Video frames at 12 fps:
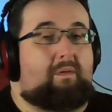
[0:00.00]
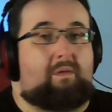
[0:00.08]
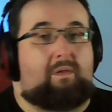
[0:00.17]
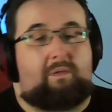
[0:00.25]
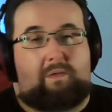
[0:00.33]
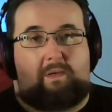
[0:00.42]

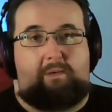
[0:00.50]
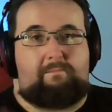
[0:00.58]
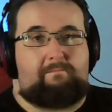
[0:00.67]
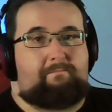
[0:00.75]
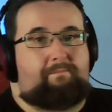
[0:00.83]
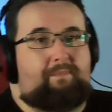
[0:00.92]
Okay,
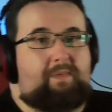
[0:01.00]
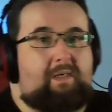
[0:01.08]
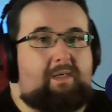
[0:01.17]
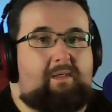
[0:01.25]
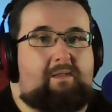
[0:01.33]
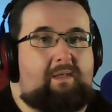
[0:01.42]
that
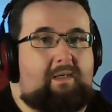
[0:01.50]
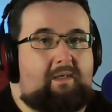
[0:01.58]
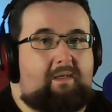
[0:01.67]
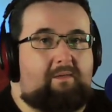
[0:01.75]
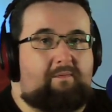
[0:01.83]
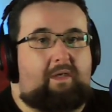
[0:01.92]
is the end
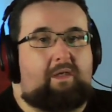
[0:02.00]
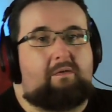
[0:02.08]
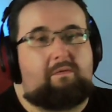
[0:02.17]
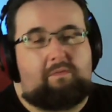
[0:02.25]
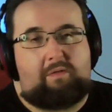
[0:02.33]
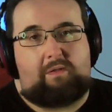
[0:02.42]
of the
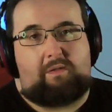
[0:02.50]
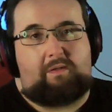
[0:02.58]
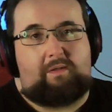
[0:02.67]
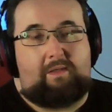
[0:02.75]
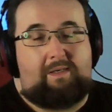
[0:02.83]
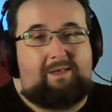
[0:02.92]
video.
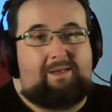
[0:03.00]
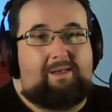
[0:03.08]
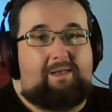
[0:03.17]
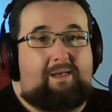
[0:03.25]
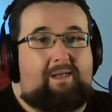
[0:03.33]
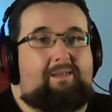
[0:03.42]

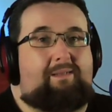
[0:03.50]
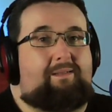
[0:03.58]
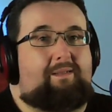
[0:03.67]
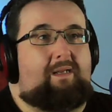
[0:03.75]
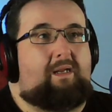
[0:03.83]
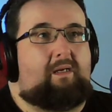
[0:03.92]
And
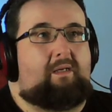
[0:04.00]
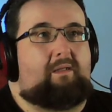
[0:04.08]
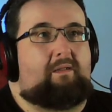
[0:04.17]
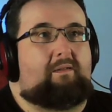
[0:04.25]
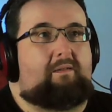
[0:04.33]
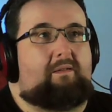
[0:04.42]

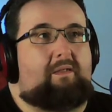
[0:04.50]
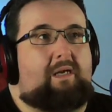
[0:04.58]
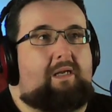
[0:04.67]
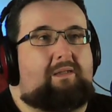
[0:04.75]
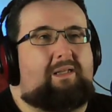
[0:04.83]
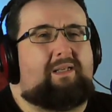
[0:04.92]
yeah,
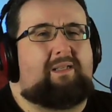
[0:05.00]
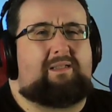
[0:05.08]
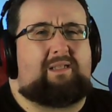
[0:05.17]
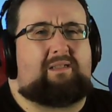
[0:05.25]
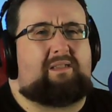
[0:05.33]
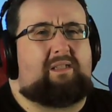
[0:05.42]
I think at
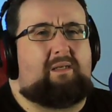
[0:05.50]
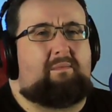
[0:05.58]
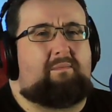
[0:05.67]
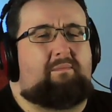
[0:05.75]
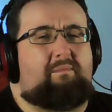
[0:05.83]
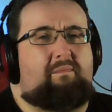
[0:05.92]
that
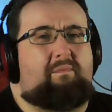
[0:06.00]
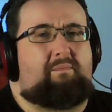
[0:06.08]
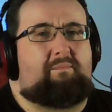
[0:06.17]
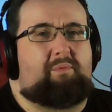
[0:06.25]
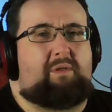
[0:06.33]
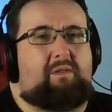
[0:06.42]
time
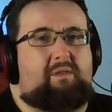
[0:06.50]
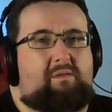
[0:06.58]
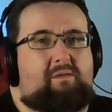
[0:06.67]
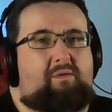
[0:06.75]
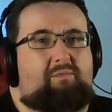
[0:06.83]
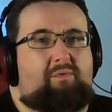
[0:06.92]
Britain
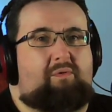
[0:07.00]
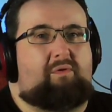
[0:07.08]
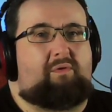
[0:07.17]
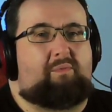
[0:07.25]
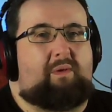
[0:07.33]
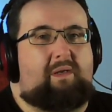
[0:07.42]
still
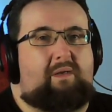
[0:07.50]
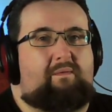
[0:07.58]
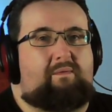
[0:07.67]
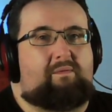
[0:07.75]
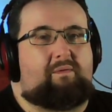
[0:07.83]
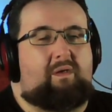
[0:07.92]
ruled
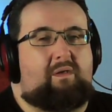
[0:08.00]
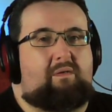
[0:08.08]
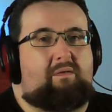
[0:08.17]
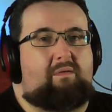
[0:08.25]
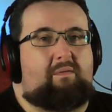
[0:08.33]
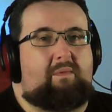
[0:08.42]
waves, right?
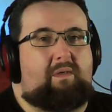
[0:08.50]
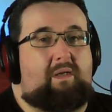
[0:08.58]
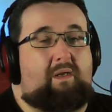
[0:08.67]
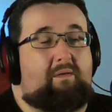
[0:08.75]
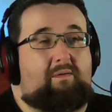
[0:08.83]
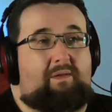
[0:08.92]
I mean,
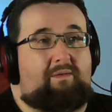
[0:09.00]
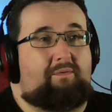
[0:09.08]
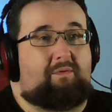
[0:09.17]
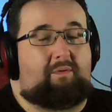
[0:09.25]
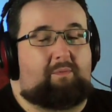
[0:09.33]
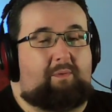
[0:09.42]
they
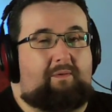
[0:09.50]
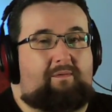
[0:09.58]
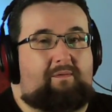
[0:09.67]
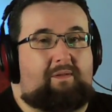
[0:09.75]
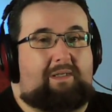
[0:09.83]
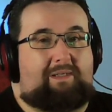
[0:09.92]
ruled the waves
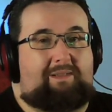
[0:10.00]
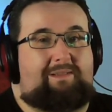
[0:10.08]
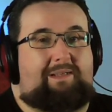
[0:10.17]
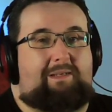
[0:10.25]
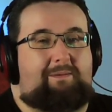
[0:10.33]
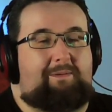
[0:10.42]
for like
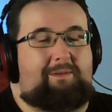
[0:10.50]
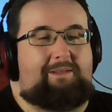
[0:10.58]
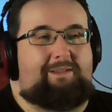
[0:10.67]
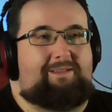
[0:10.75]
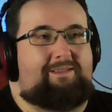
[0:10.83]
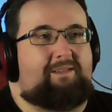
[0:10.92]

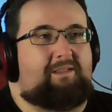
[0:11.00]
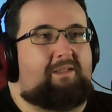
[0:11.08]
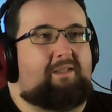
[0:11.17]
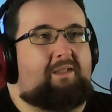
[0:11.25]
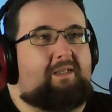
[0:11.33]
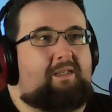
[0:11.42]
centuries.
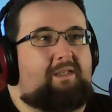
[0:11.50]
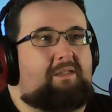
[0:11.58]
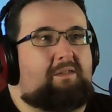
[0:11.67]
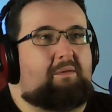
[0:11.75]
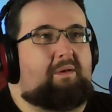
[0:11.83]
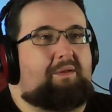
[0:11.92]

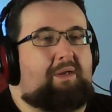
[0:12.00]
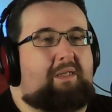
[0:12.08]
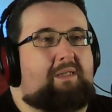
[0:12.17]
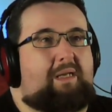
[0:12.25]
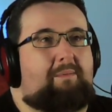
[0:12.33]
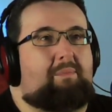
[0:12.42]
So I think
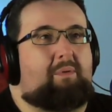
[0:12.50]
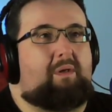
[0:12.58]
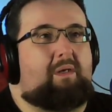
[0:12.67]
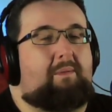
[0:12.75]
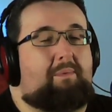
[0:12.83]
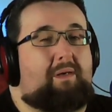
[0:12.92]
at that
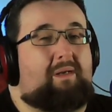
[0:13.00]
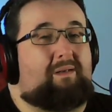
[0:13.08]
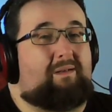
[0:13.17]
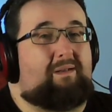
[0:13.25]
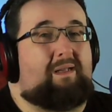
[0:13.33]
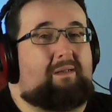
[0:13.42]
point, I think
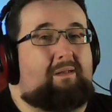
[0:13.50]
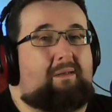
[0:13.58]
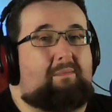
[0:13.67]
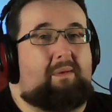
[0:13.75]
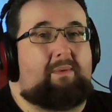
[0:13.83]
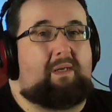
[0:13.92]
like
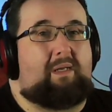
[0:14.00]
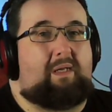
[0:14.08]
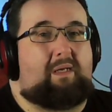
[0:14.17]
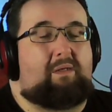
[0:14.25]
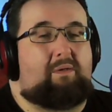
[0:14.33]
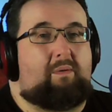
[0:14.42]
maybe
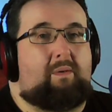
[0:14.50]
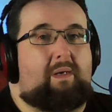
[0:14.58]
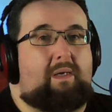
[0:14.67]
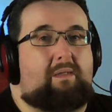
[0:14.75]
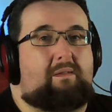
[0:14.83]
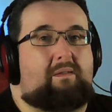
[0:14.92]
like
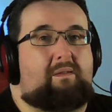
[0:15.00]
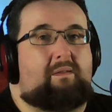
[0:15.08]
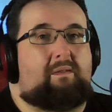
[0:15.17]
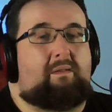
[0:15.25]
US,